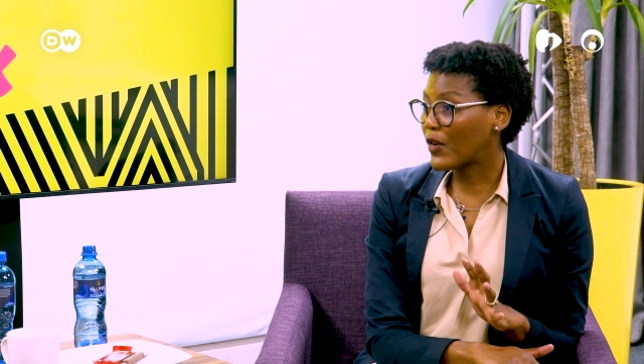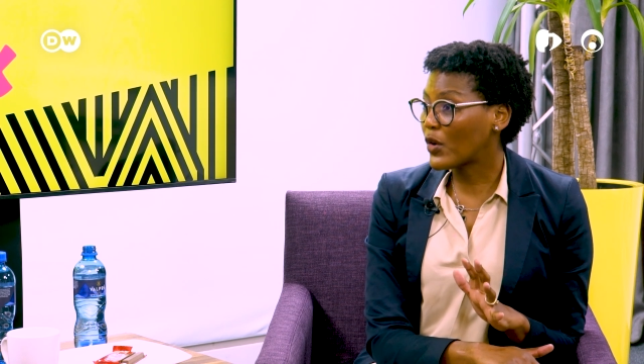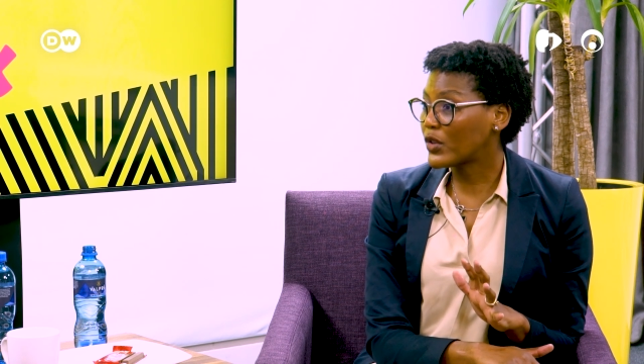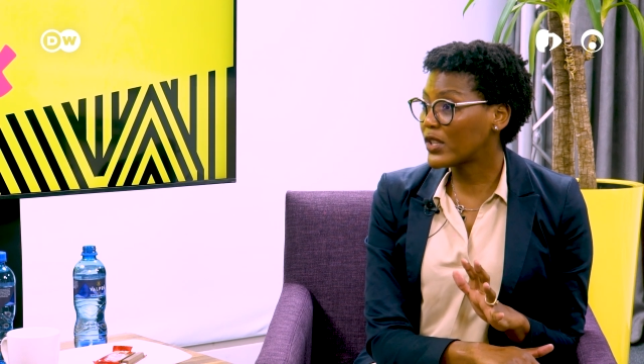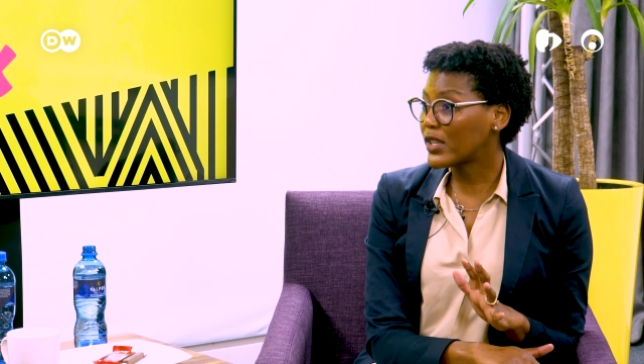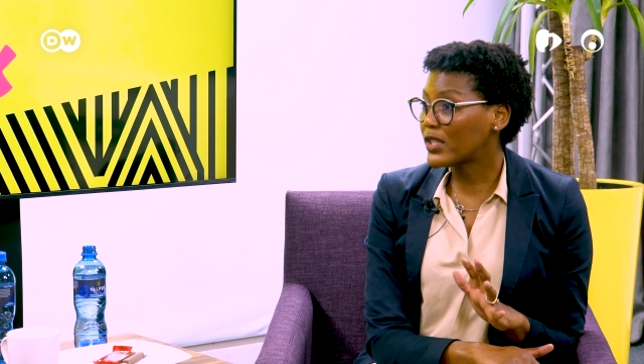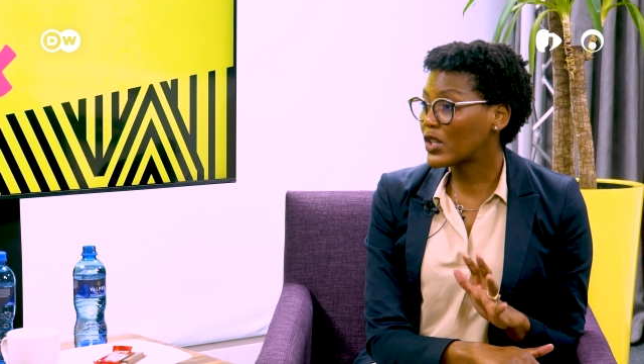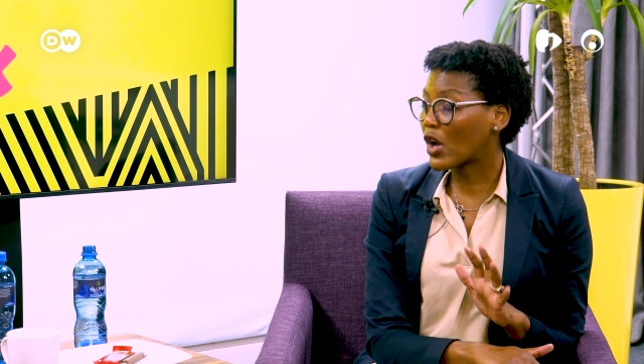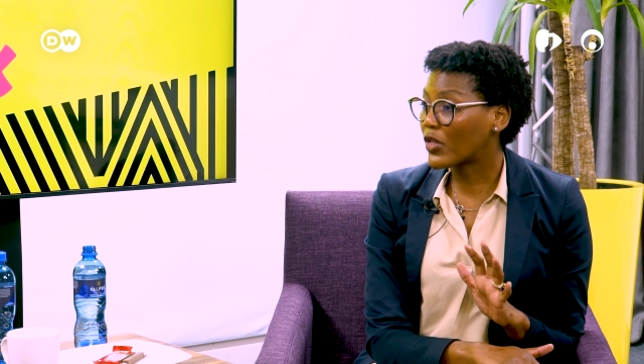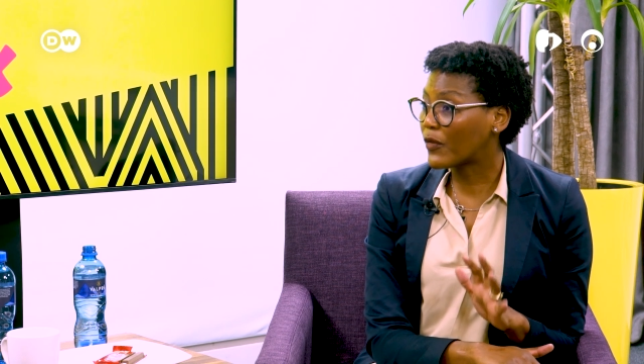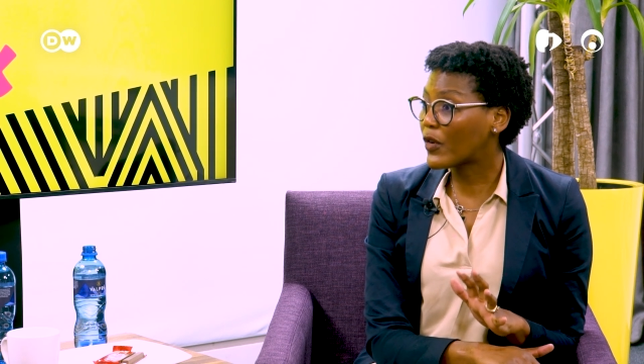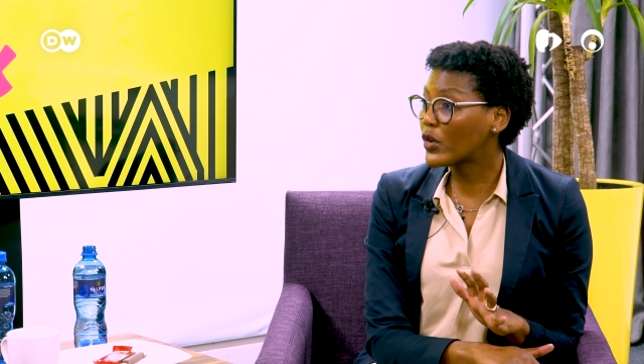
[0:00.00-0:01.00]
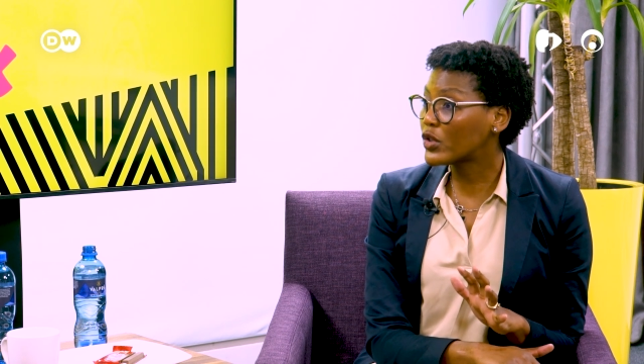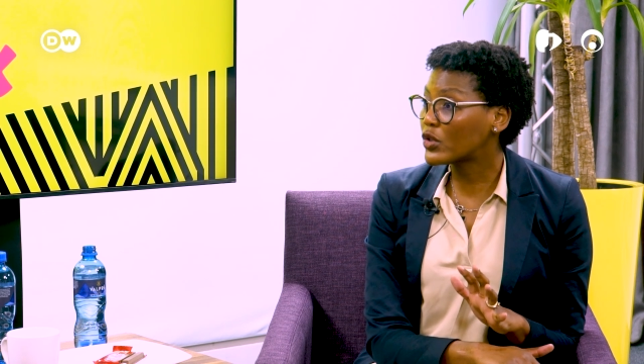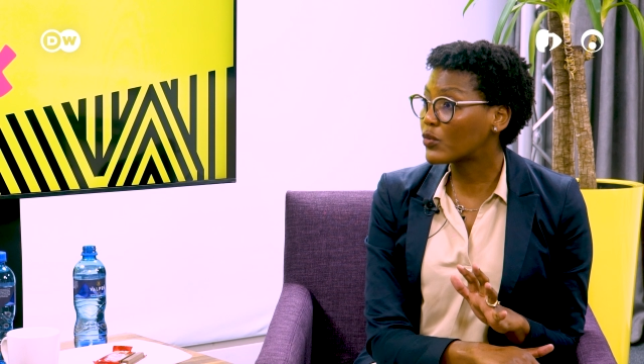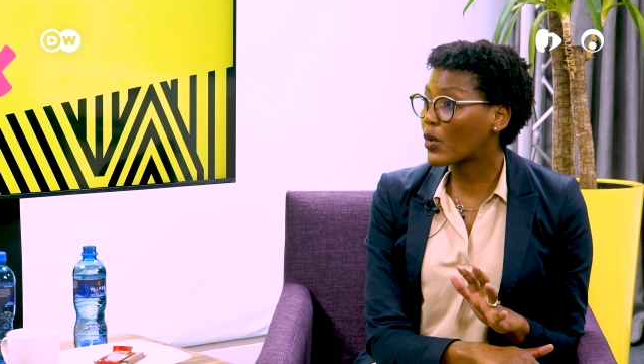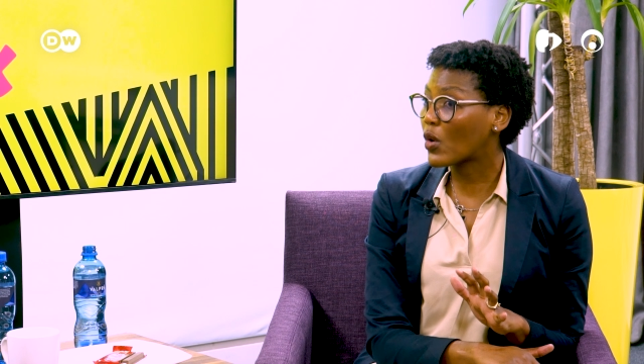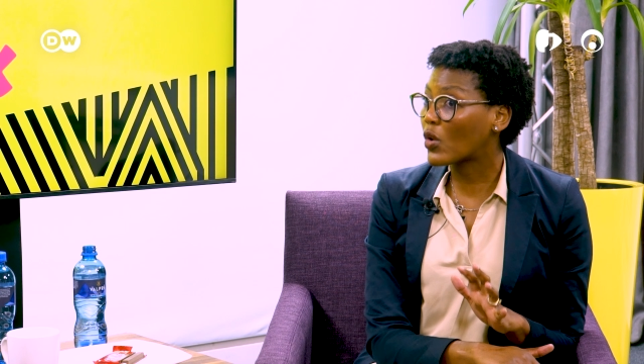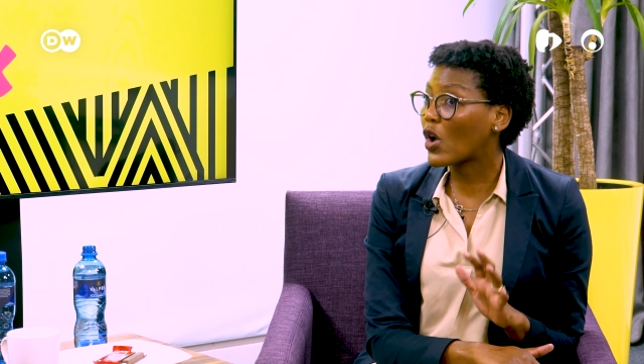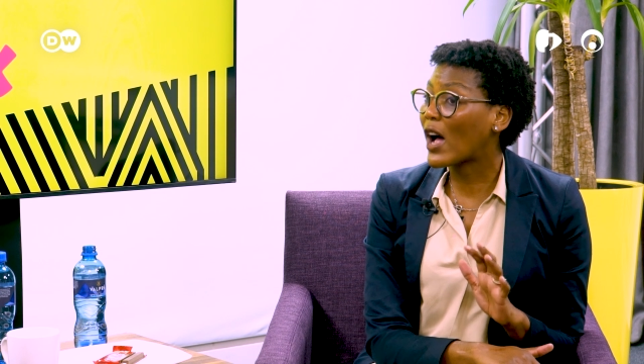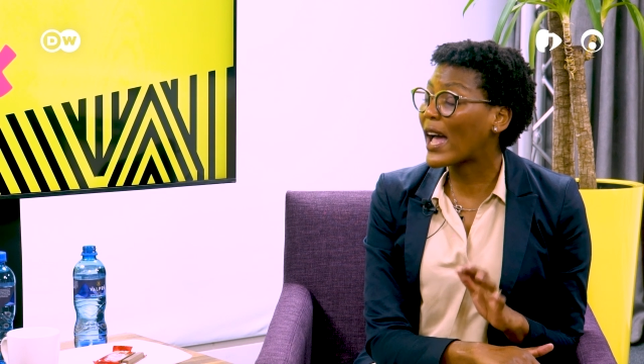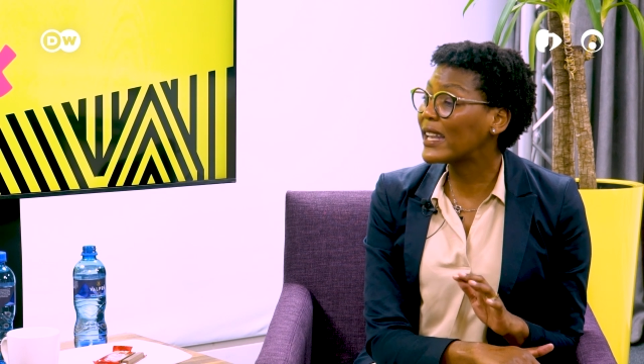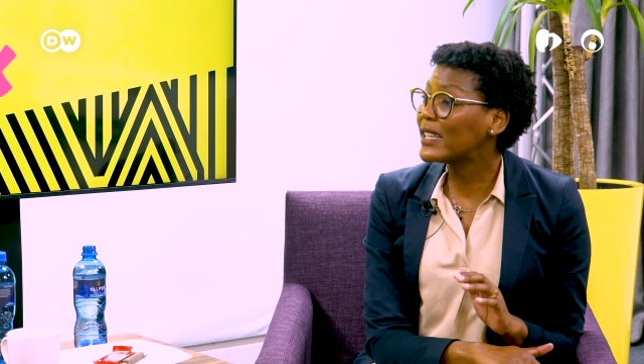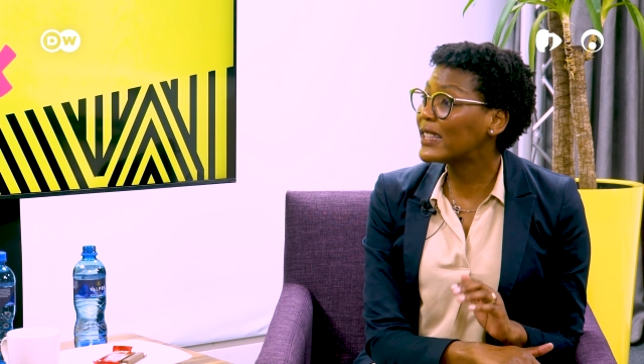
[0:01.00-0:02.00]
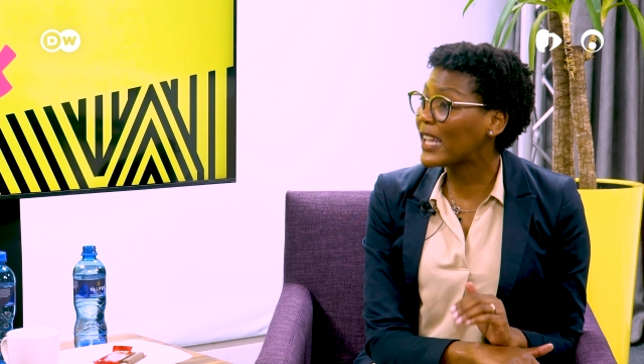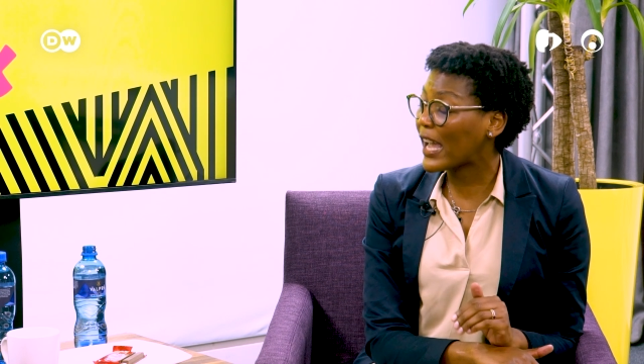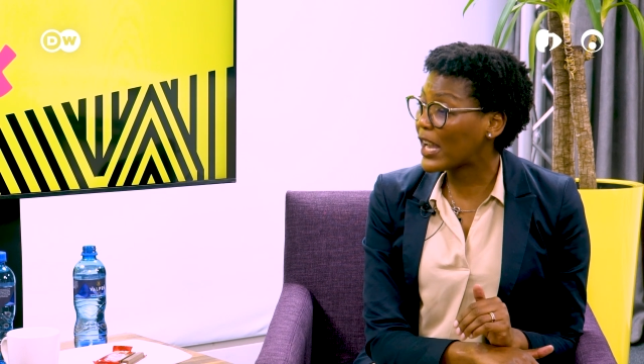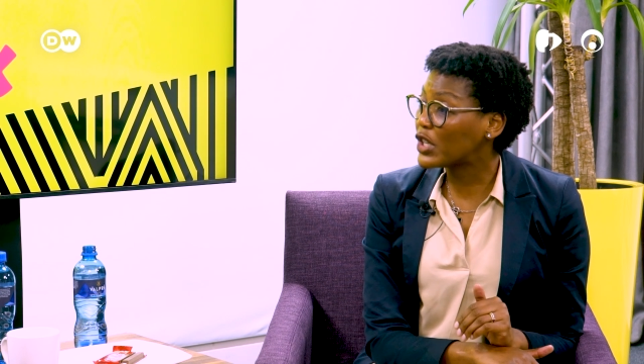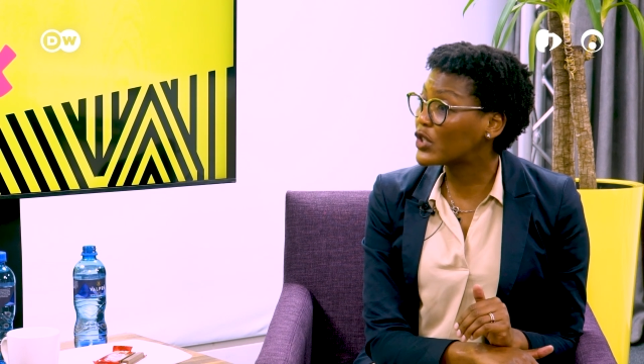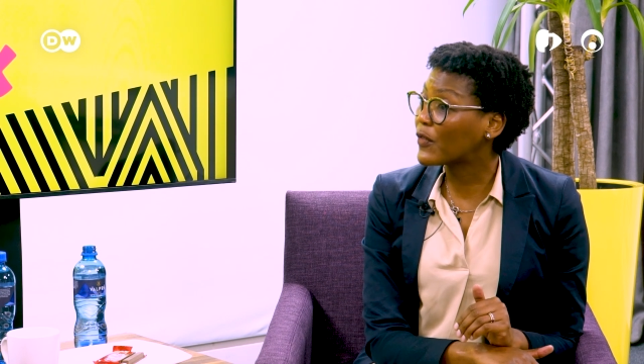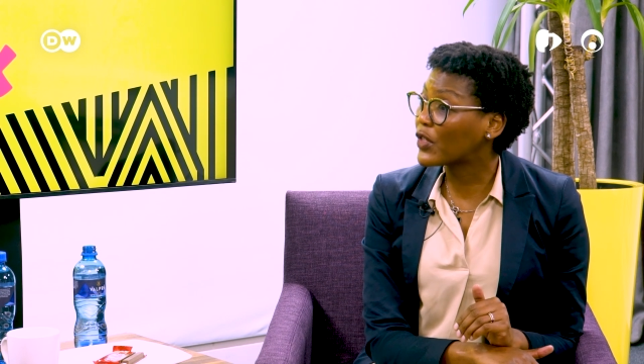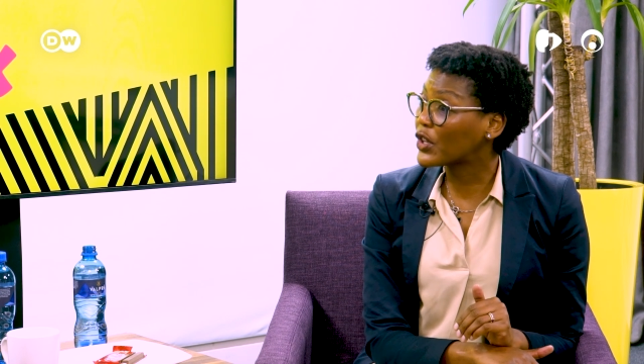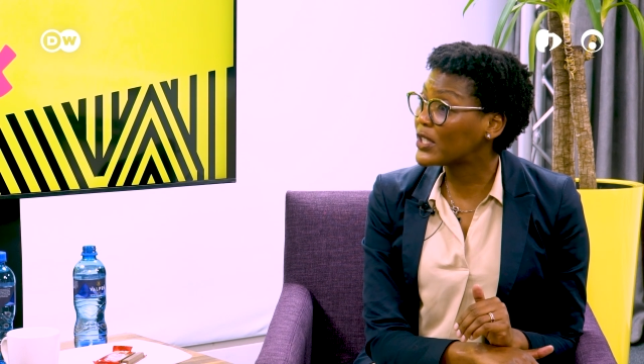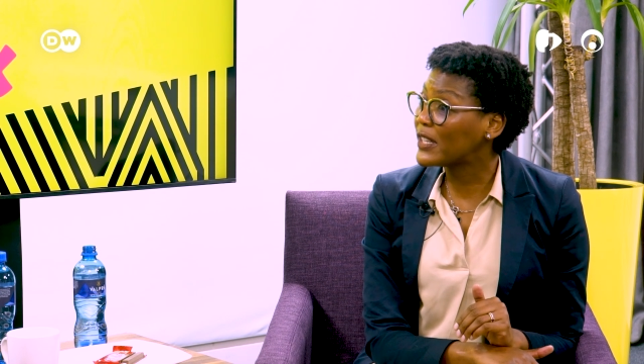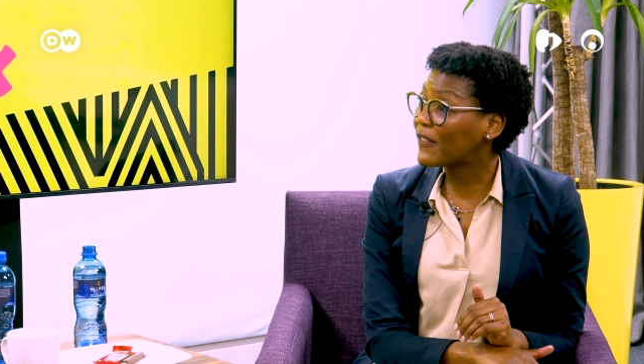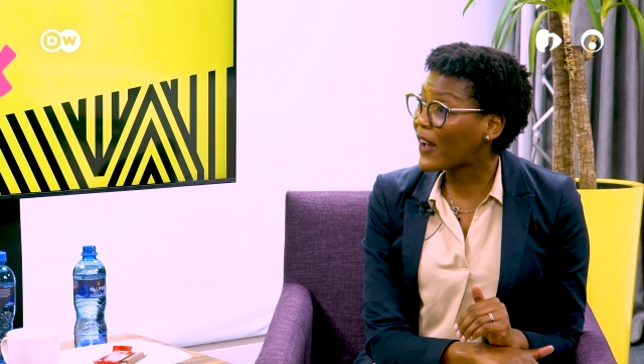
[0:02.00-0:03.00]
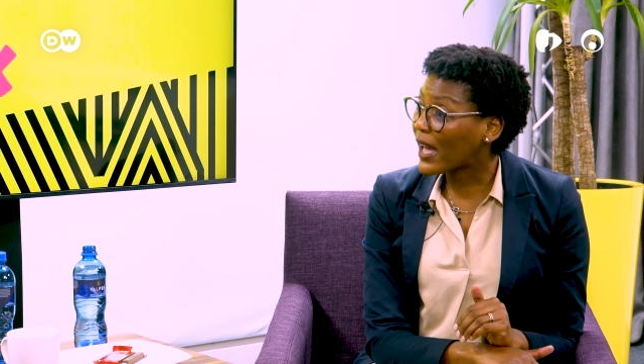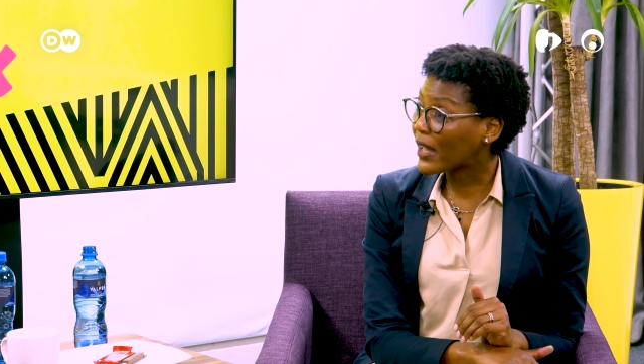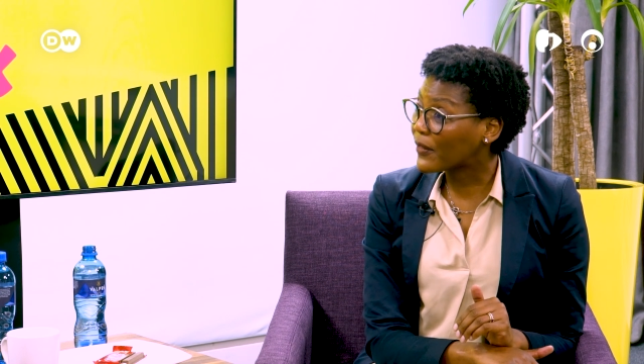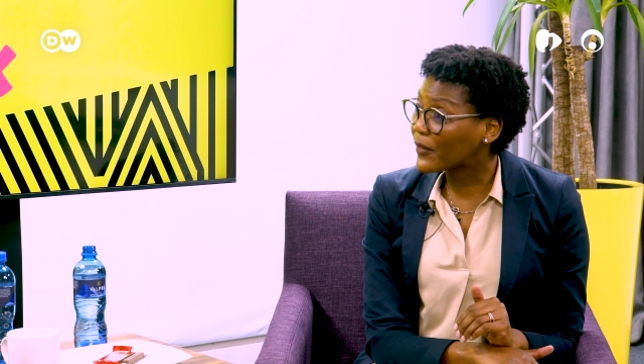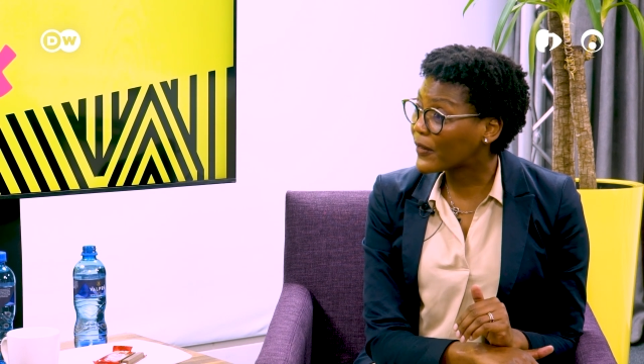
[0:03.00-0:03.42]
voters on the voters roll are under the age of 35.